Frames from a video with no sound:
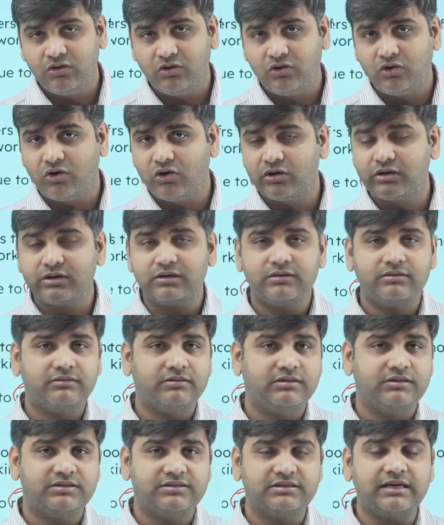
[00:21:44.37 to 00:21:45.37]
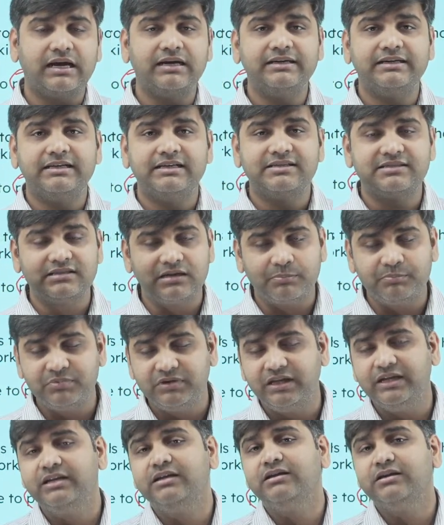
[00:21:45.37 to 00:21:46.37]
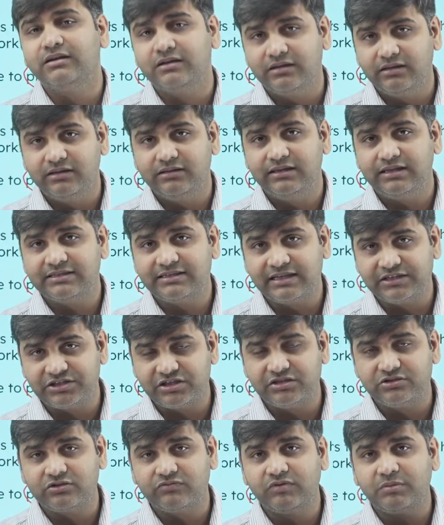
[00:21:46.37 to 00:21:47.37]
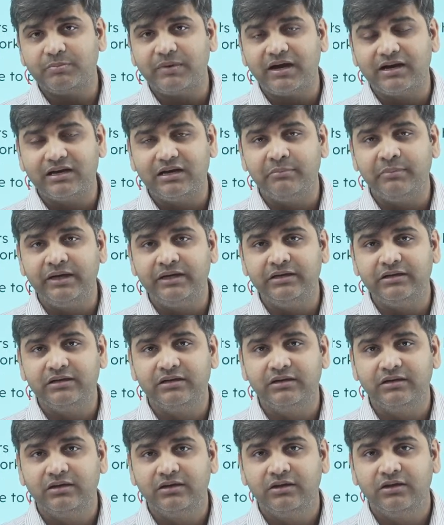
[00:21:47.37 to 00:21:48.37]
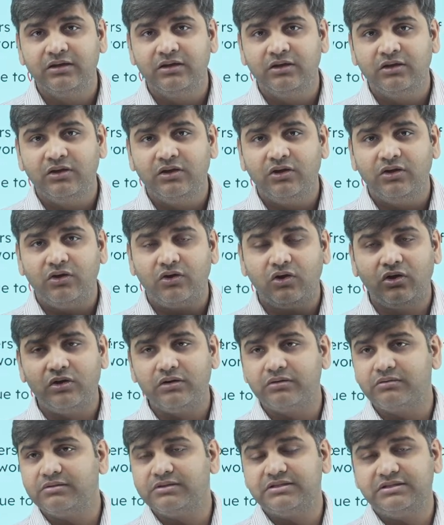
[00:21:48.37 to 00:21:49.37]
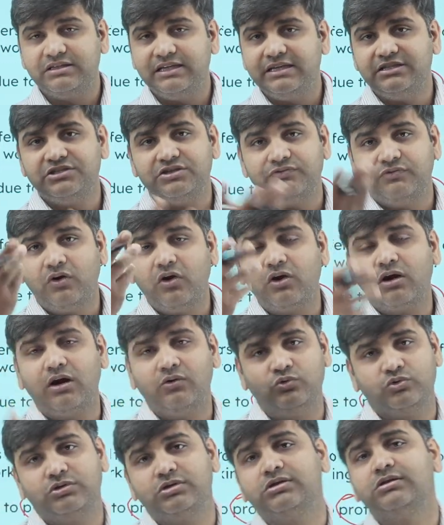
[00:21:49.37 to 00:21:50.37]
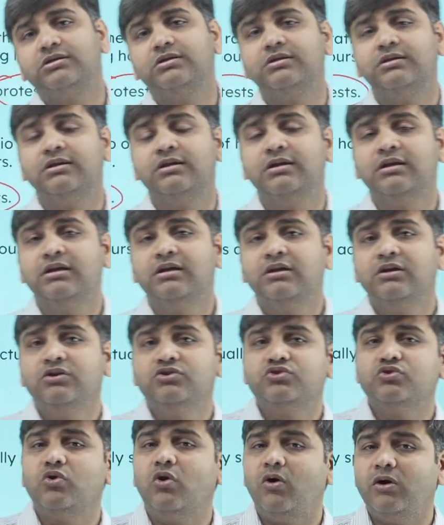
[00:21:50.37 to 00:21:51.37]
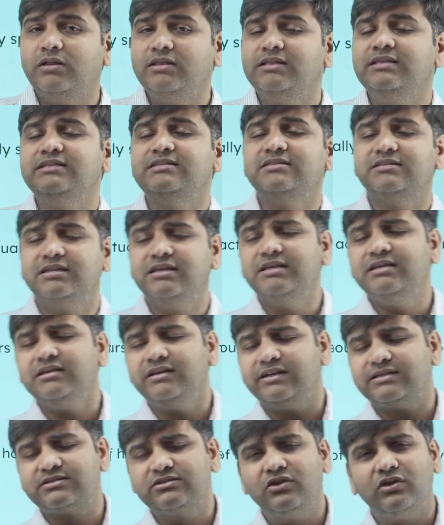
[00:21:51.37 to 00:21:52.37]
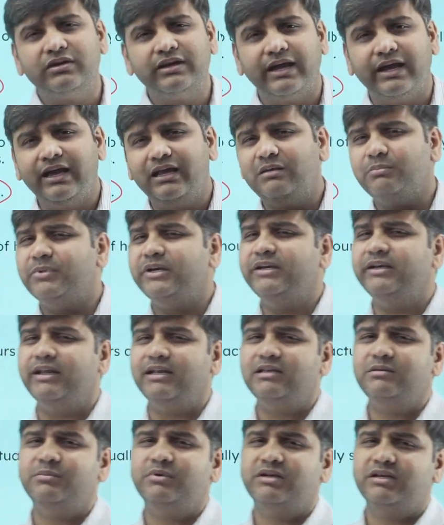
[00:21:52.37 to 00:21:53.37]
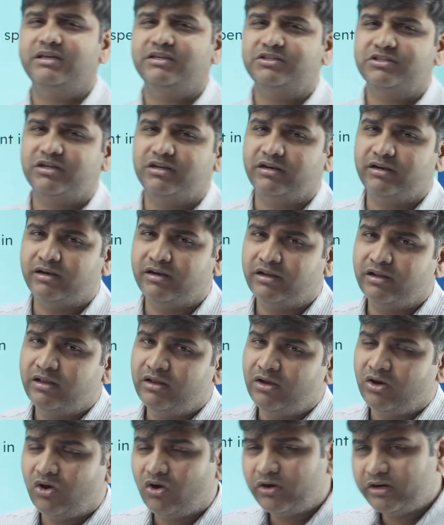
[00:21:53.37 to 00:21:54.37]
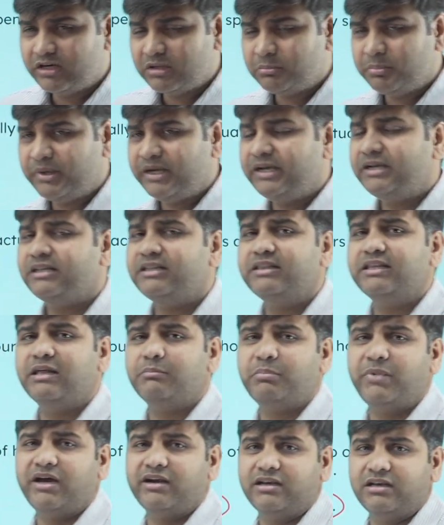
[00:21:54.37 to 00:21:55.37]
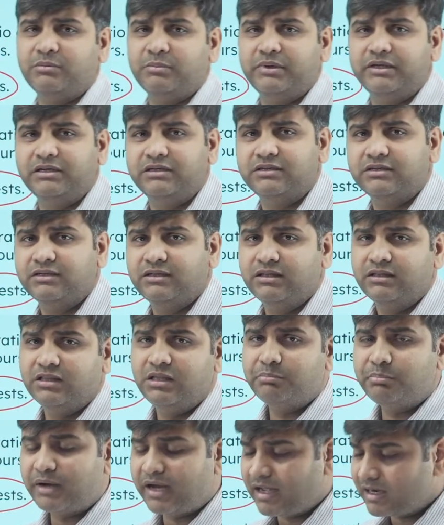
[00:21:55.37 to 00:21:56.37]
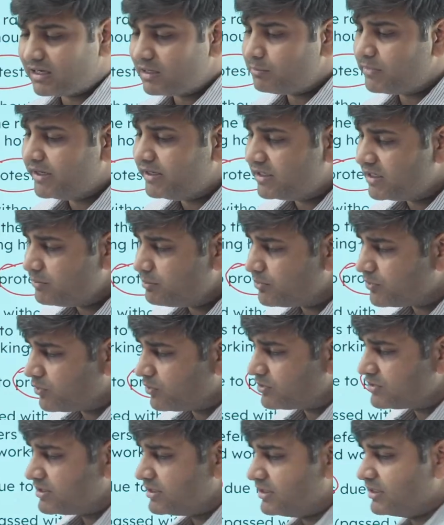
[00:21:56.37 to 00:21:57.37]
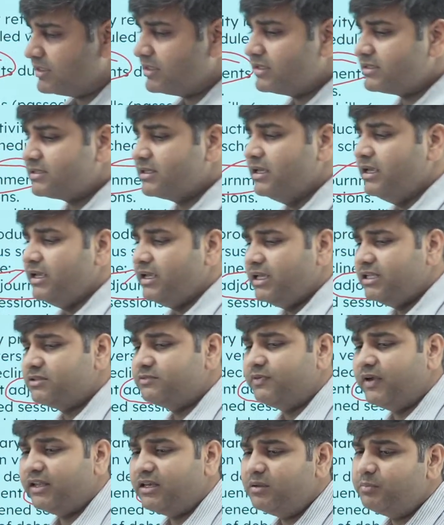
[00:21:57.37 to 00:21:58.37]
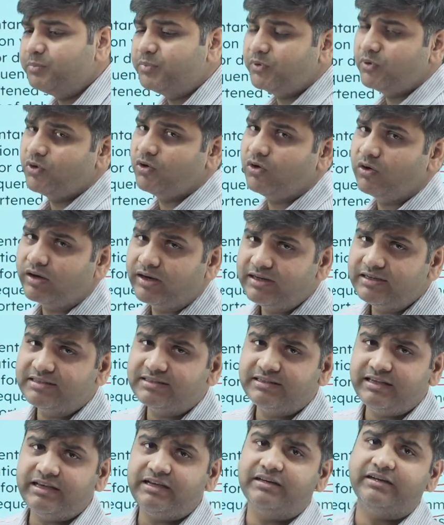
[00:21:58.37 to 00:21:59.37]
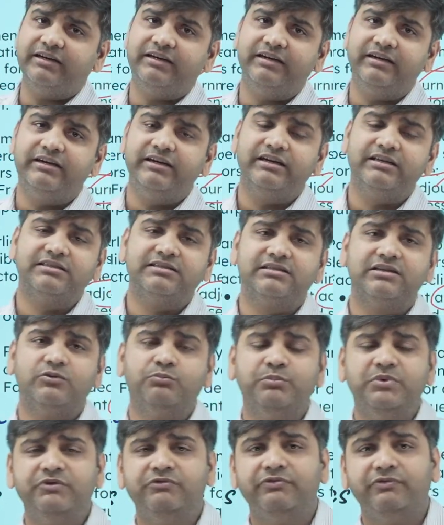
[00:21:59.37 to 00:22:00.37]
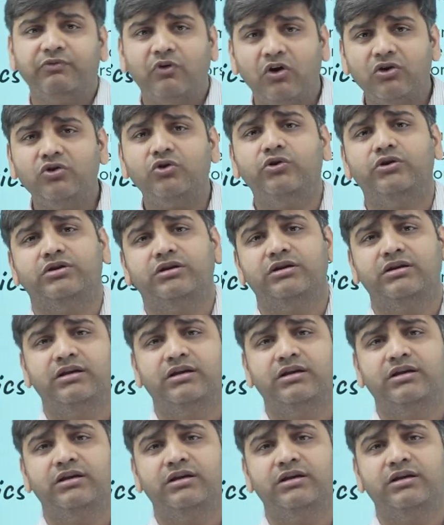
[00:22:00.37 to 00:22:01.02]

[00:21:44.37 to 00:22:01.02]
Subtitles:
or start disrupting the sessions of the parliament or stage a walkout. So all these things does not help in deliberation or debate in the parliament. The parliamentary process is very pure and sacred and has to be followed